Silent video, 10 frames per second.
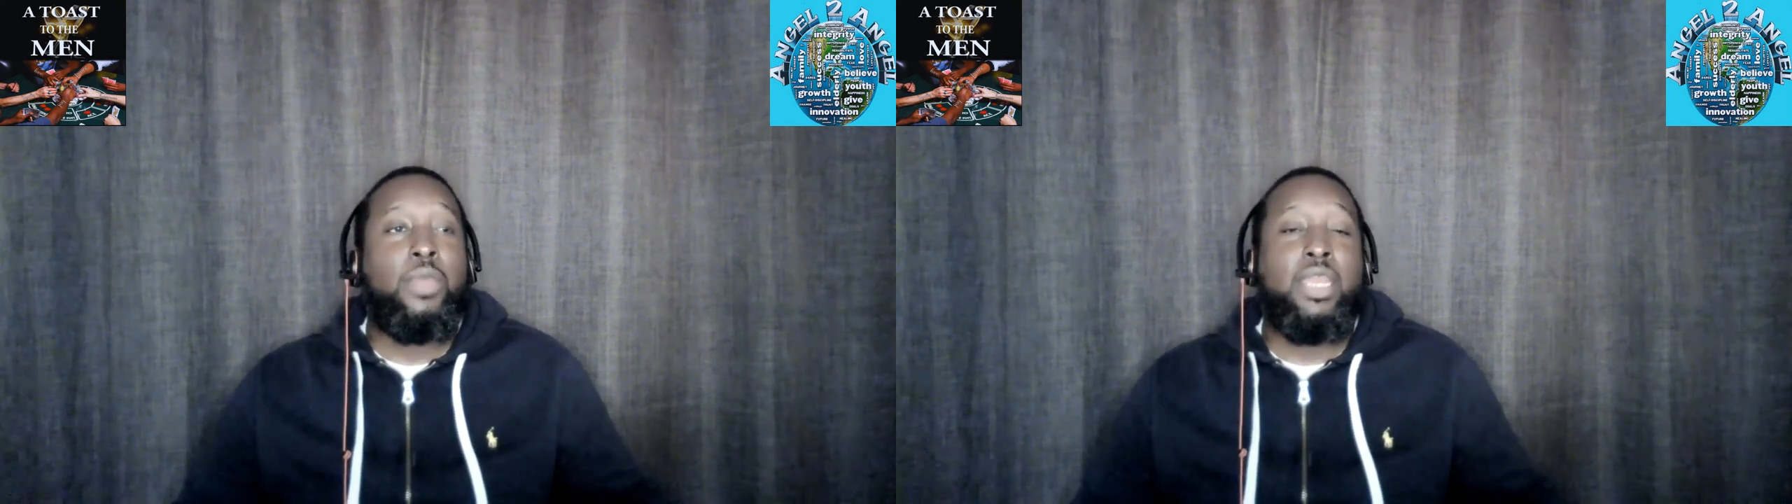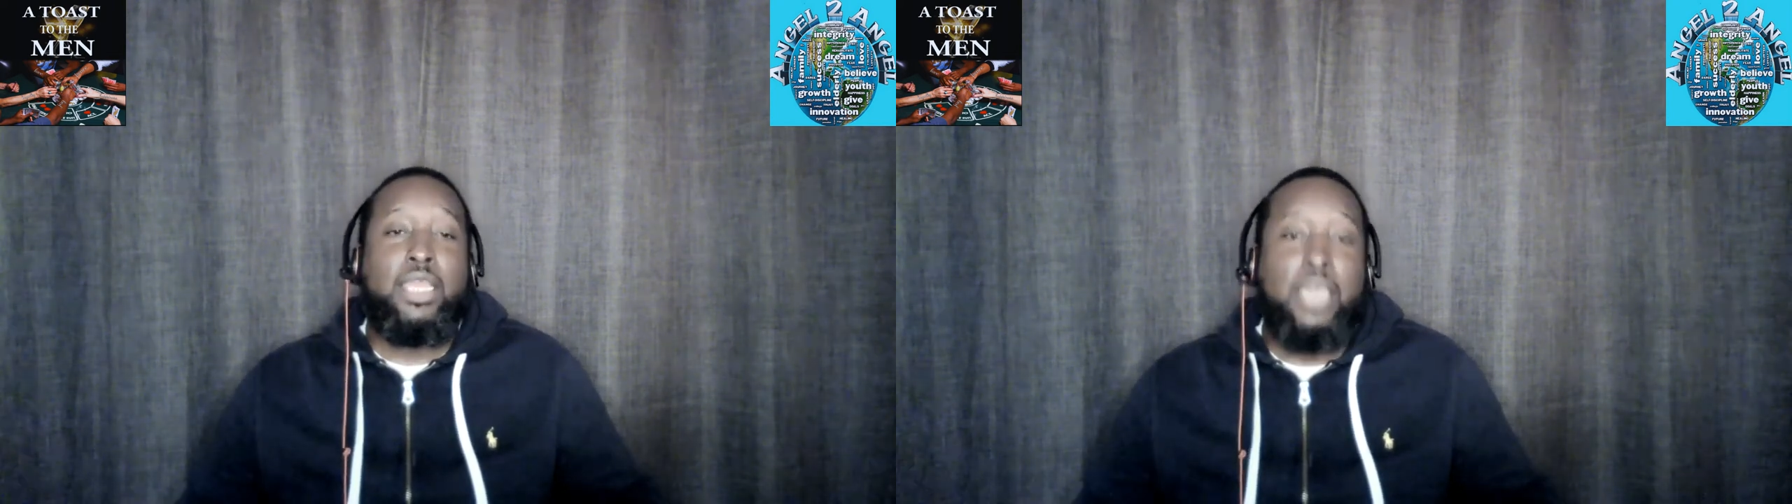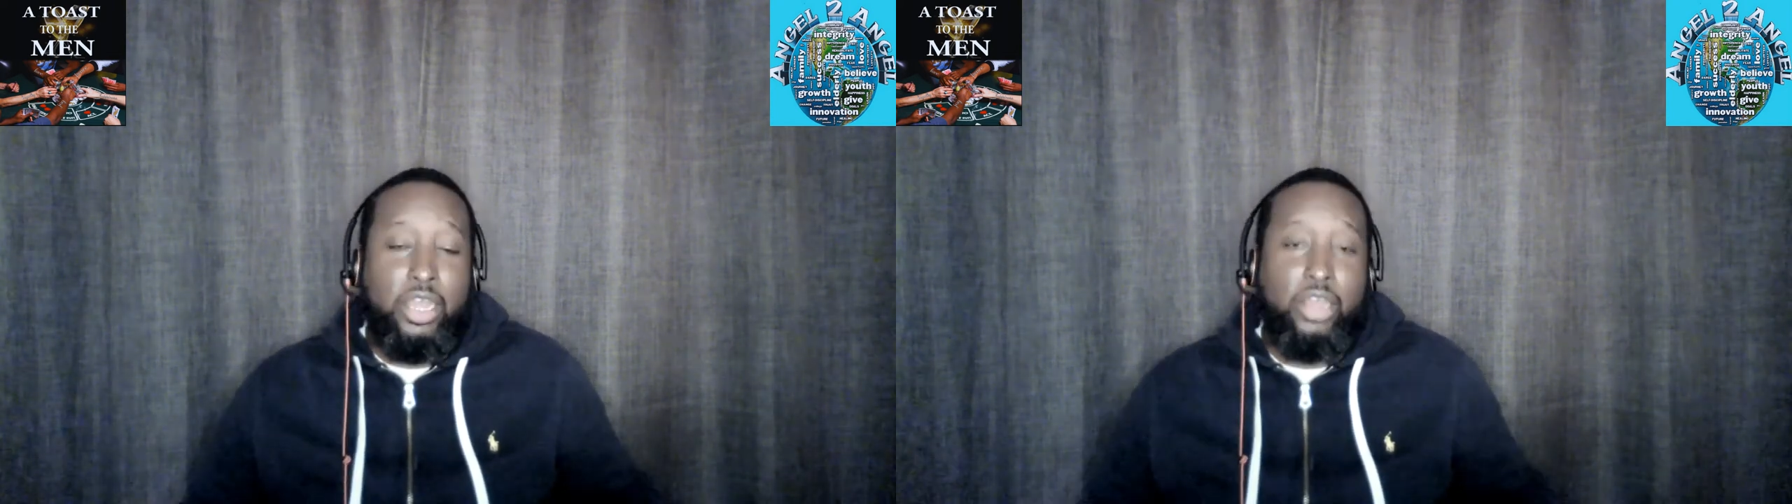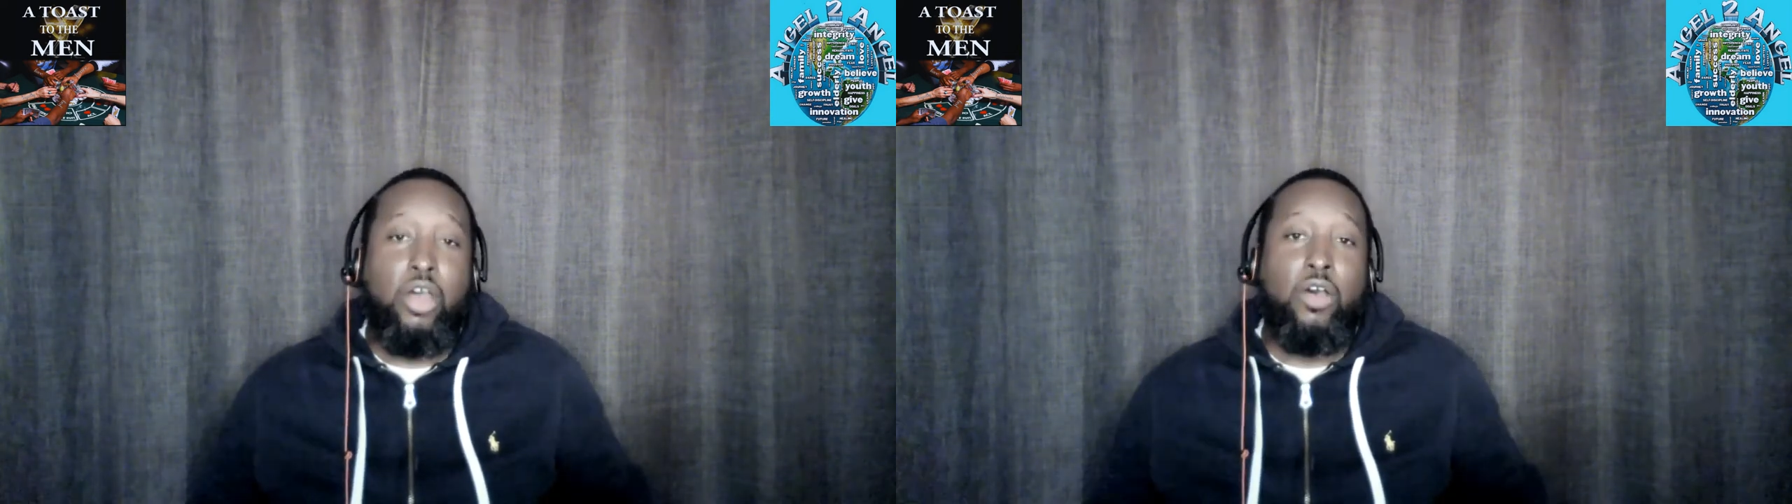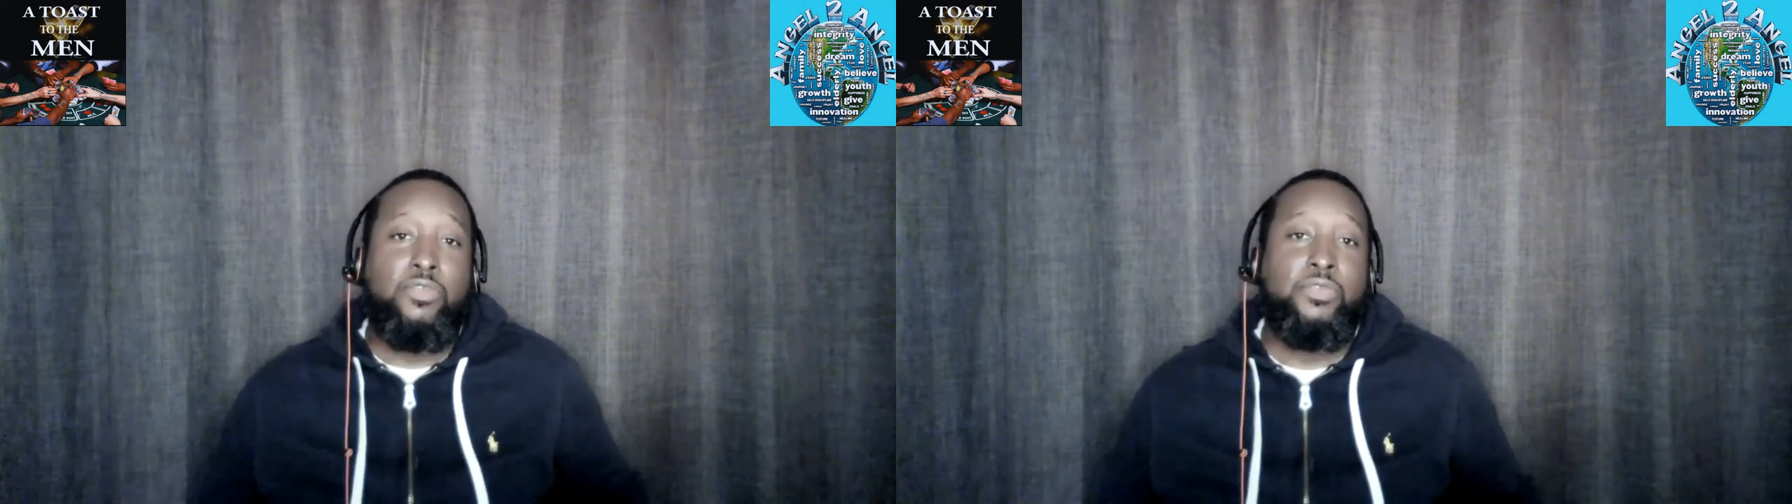when to cut
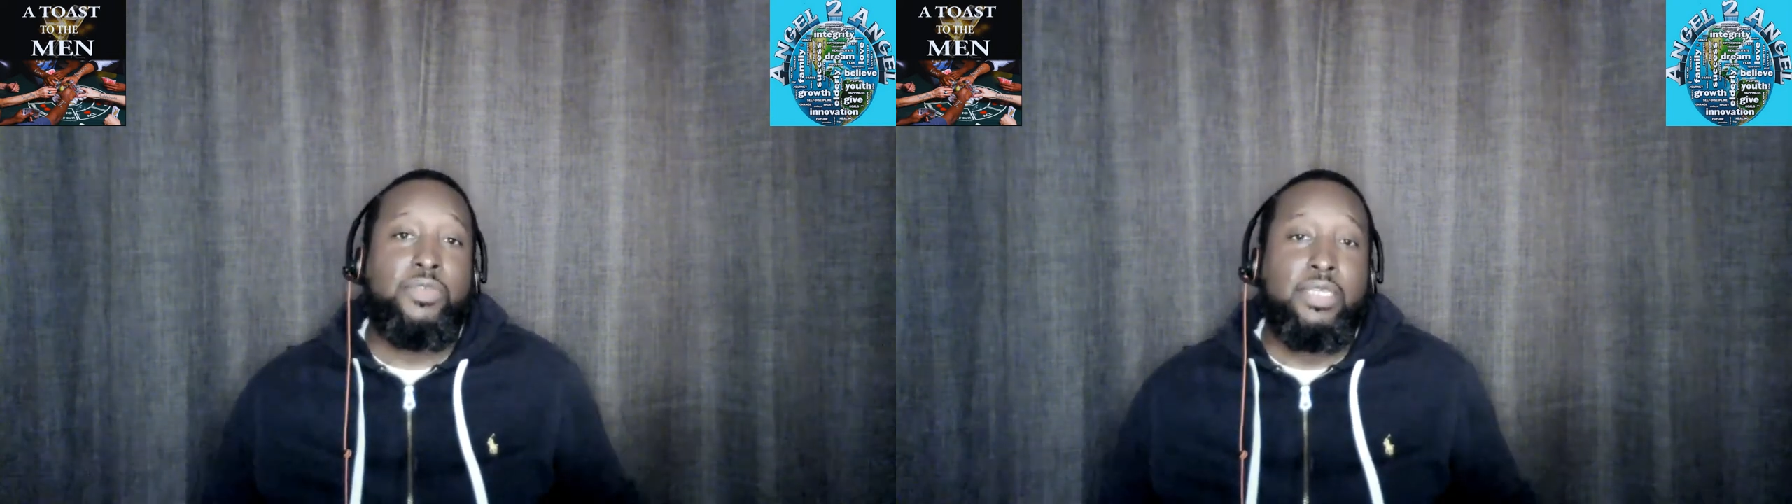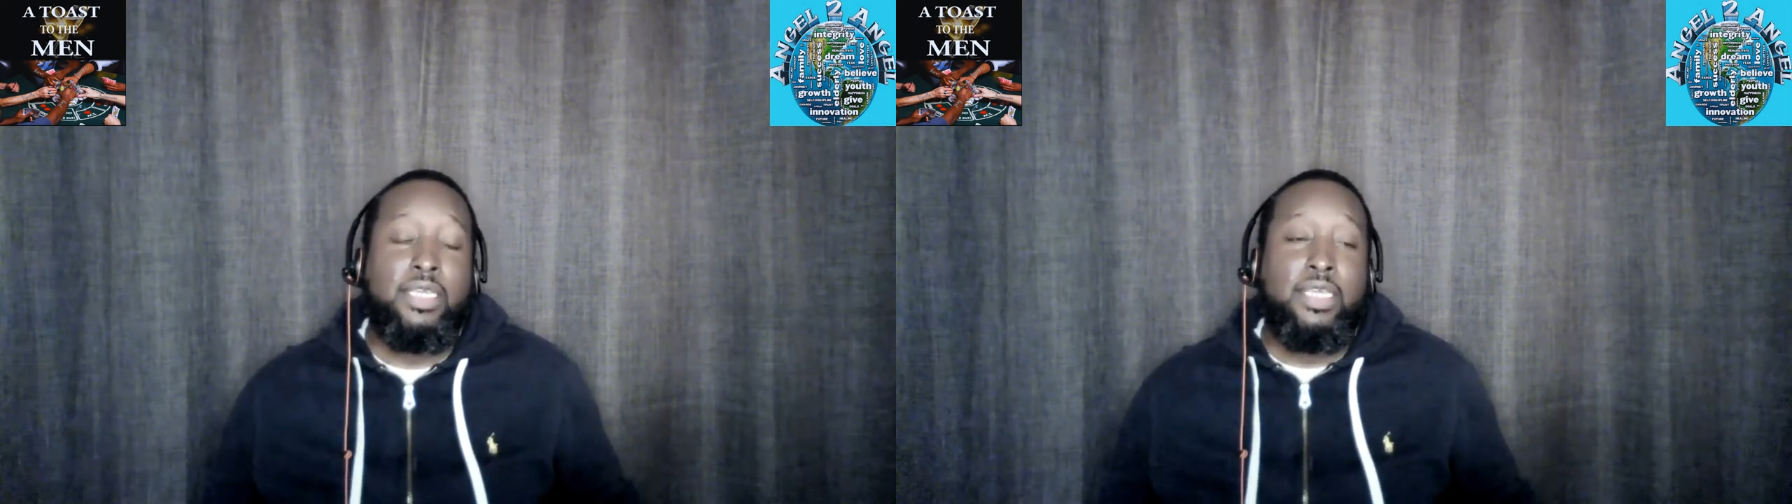it off.